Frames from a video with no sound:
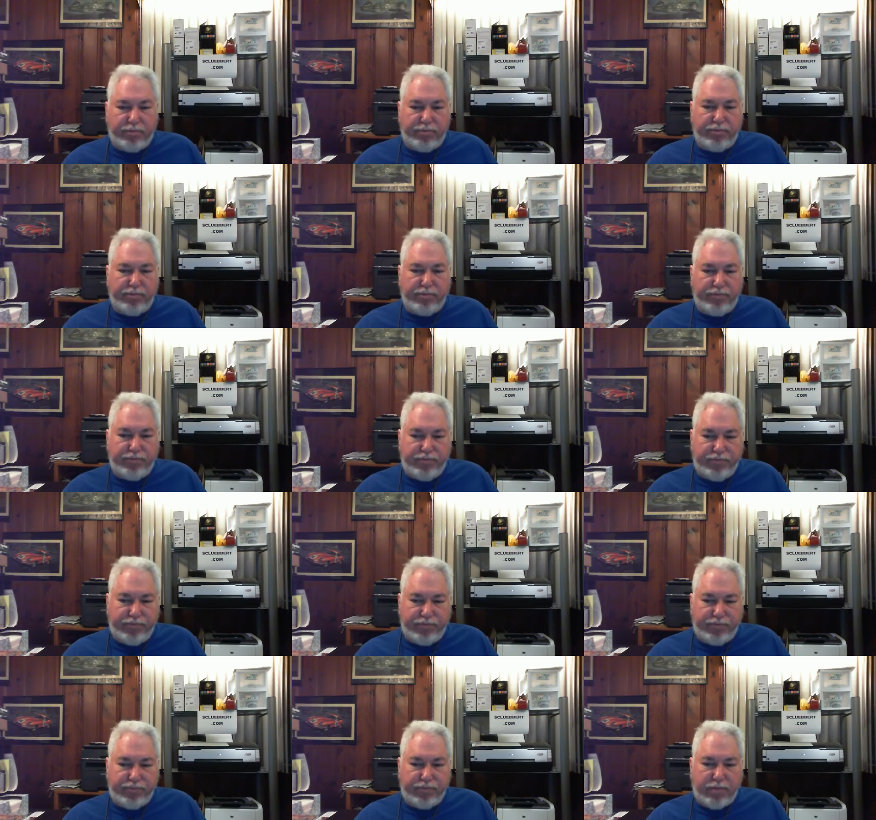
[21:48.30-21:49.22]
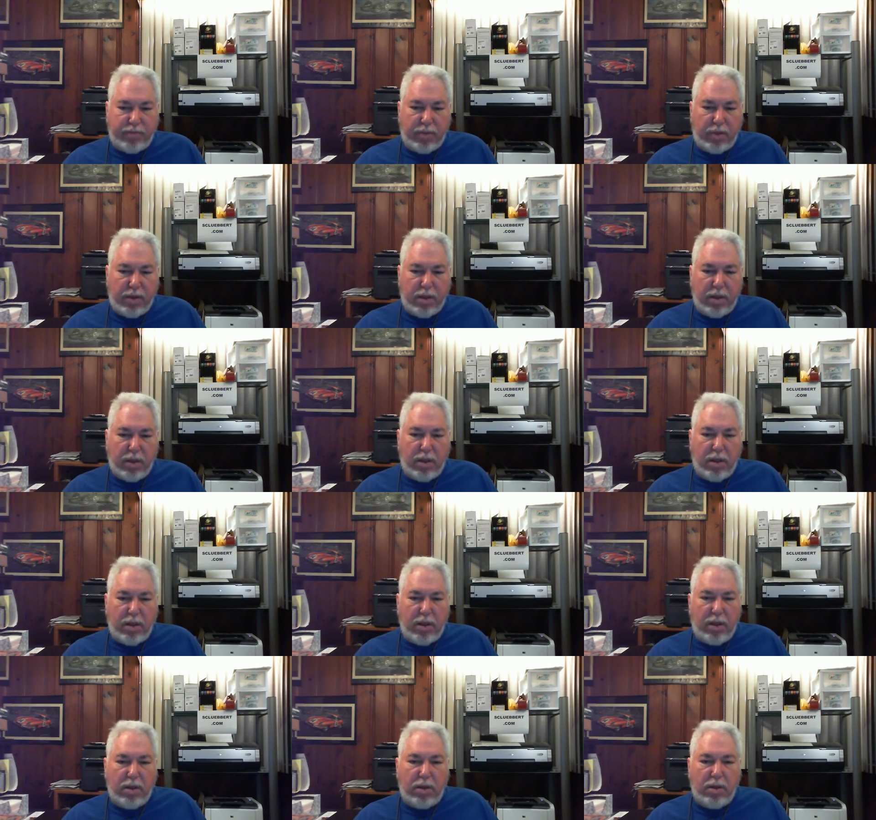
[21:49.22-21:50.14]

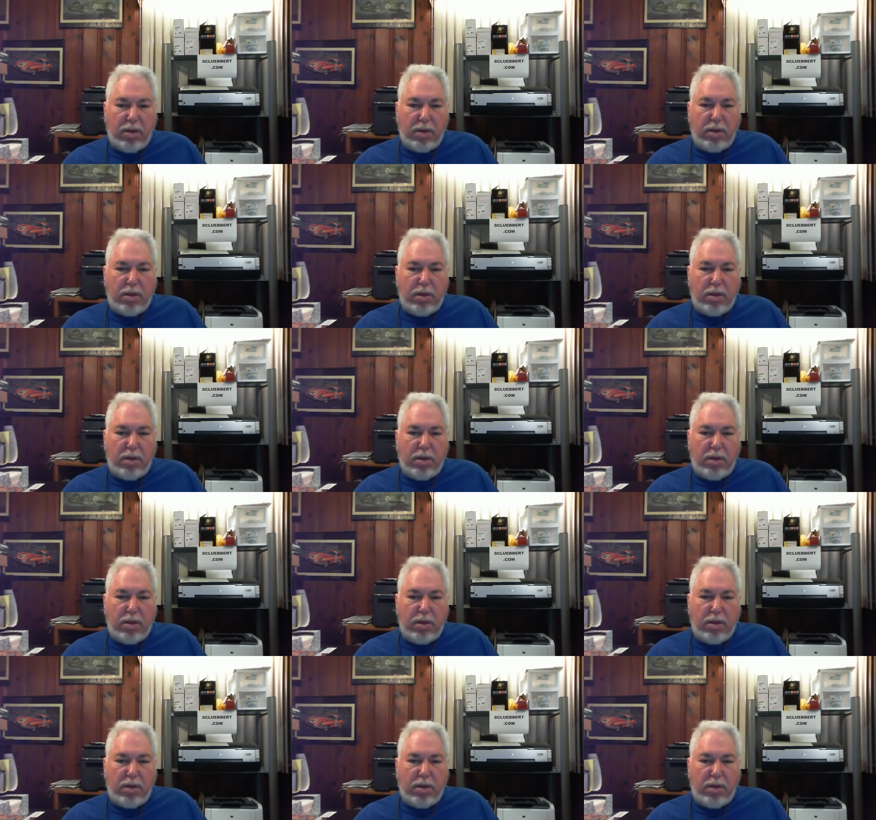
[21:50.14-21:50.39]
Nobody speaks.